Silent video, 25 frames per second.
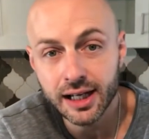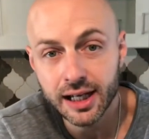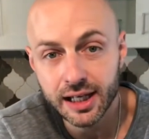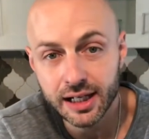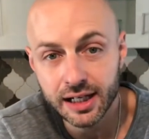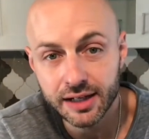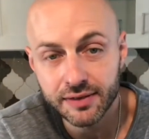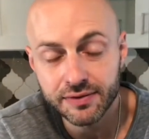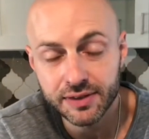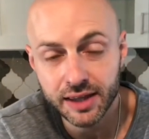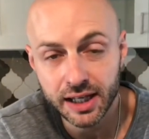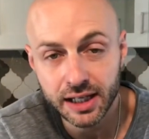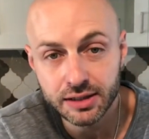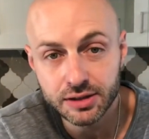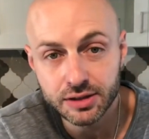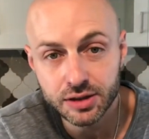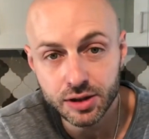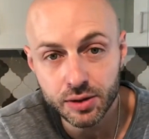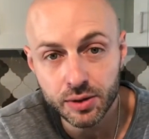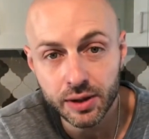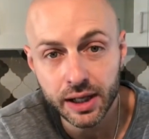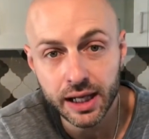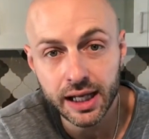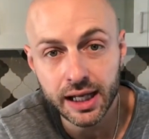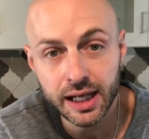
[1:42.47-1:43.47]
and if they
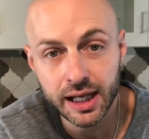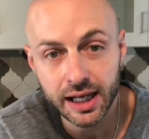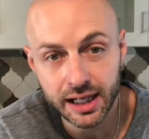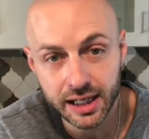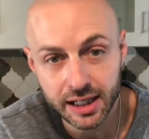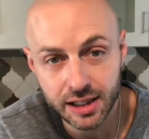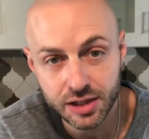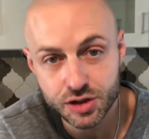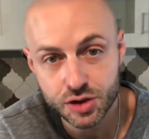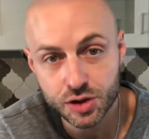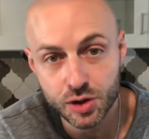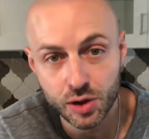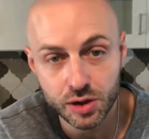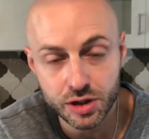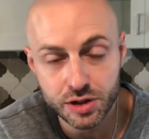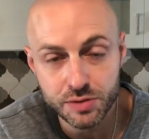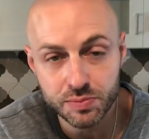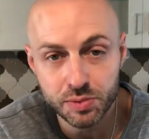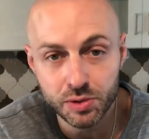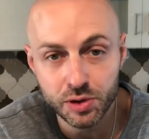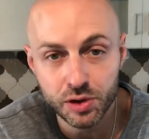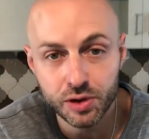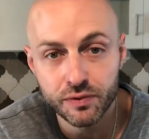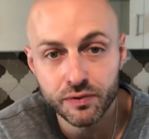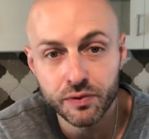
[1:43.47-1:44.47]
do it and can show us
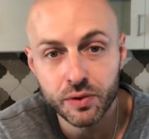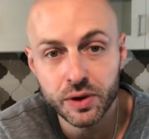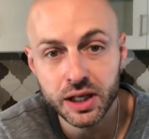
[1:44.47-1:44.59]
proof,